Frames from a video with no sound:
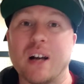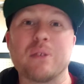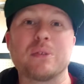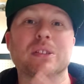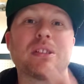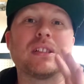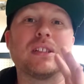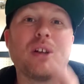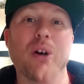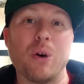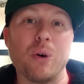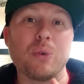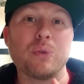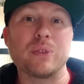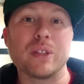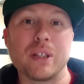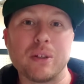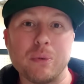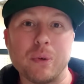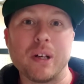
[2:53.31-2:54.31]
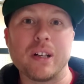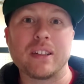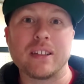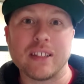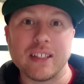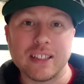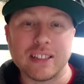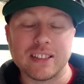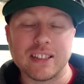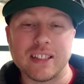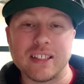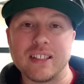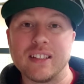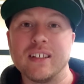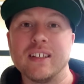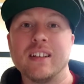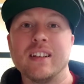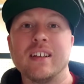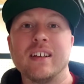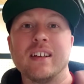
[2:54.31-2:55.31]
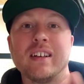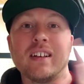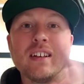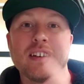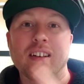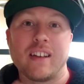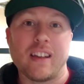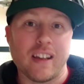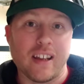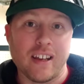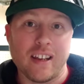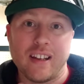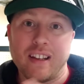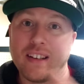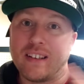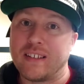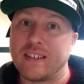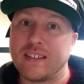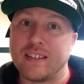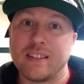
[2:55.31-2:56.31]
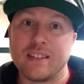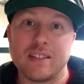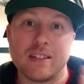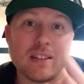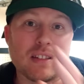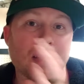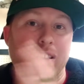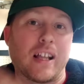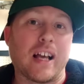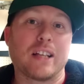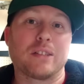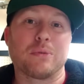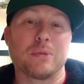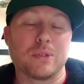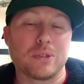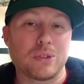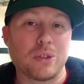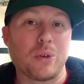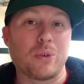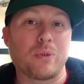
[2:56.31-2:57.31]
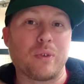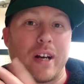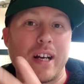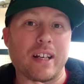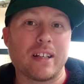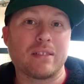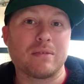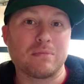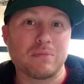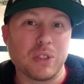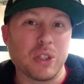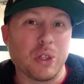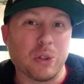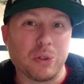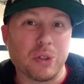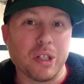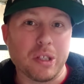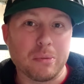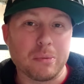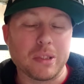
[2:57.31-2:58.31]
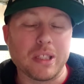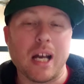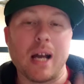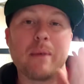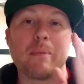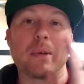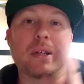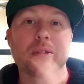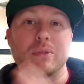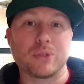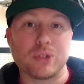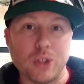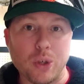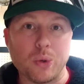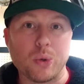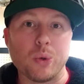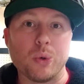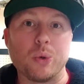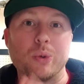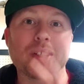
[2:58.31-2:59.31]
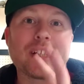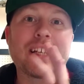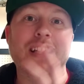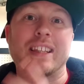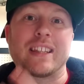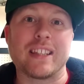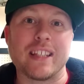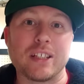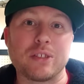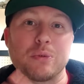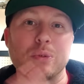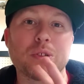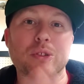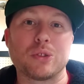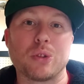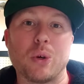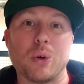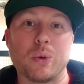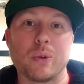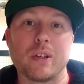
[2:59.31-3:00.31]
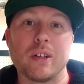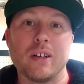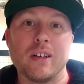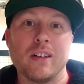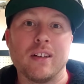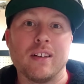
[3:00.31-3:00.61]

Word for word: I was the only one listed and the last one sold right at, you know, Christmas time, but it was so cool to get this one sold